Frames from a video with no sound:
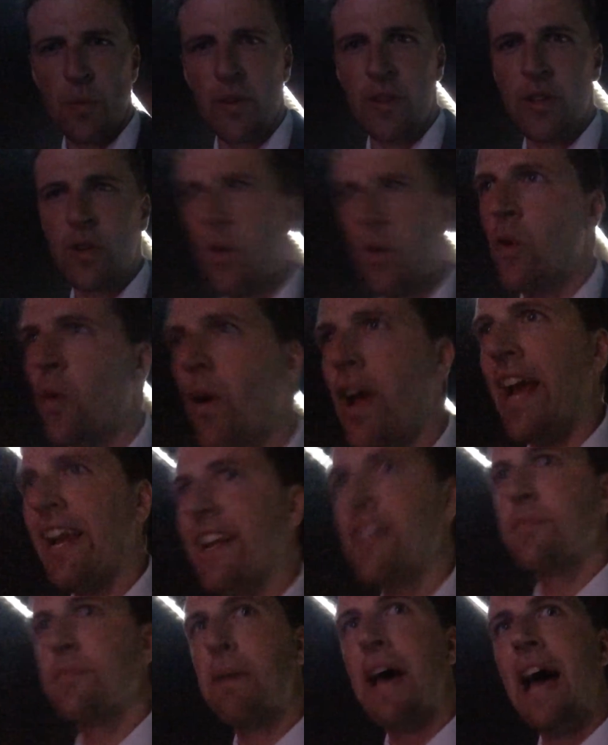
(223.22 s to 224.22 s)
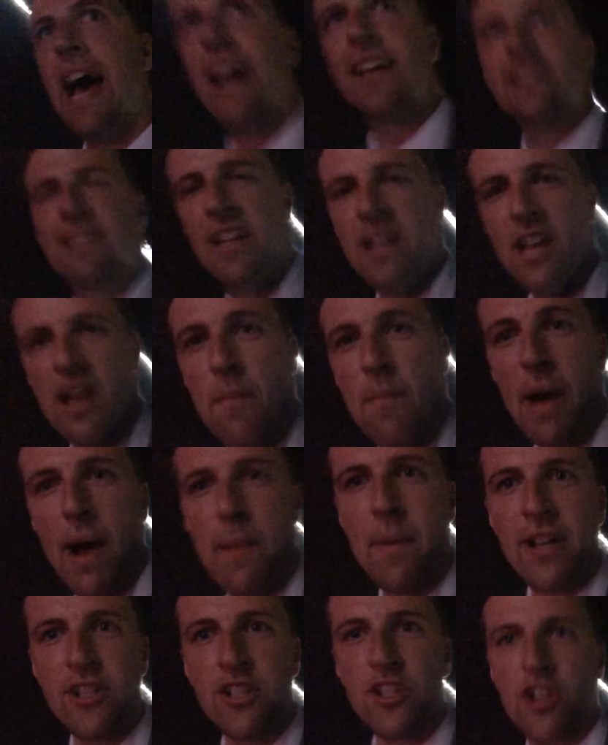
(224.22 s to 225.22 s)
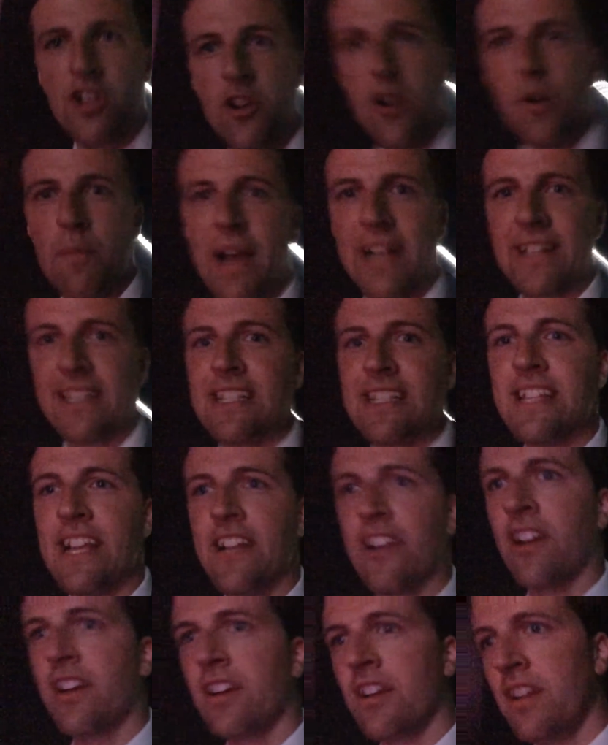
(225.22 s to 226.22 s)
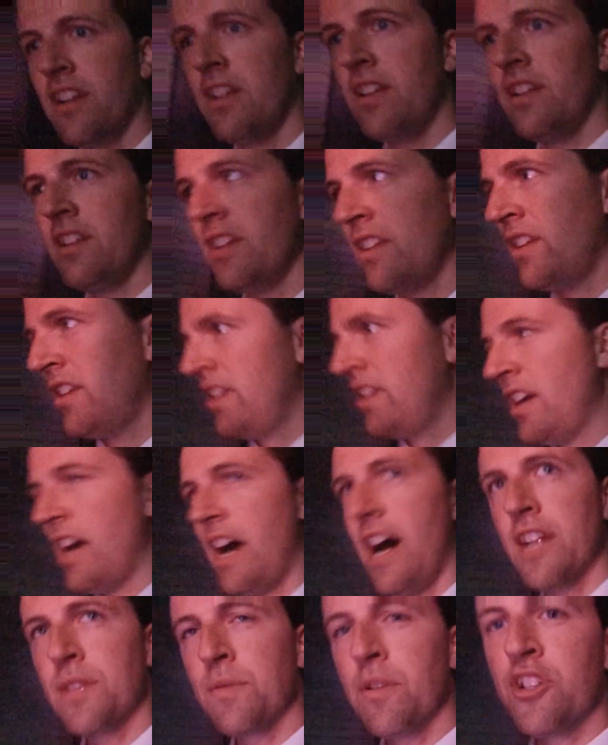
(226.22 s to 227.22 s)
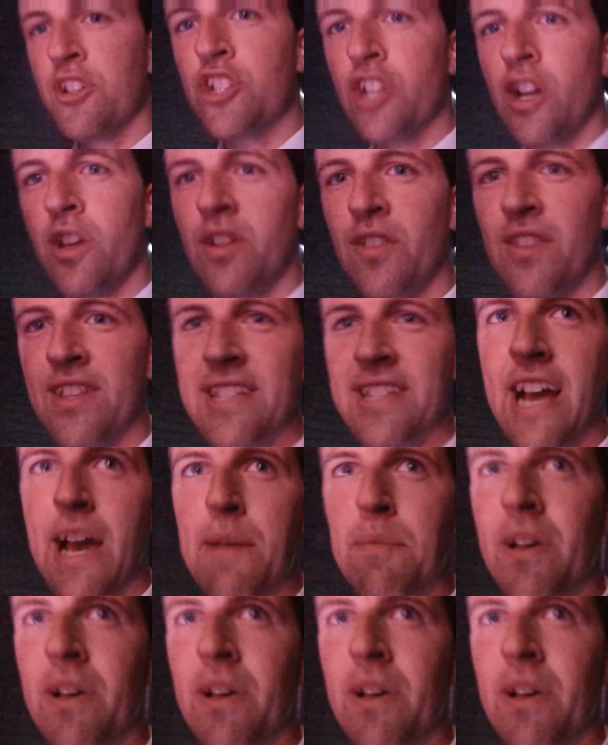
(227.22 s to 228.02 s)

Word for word: really cool, and it's packed. I'm actually going to go back to dinner. I just want to show you this guy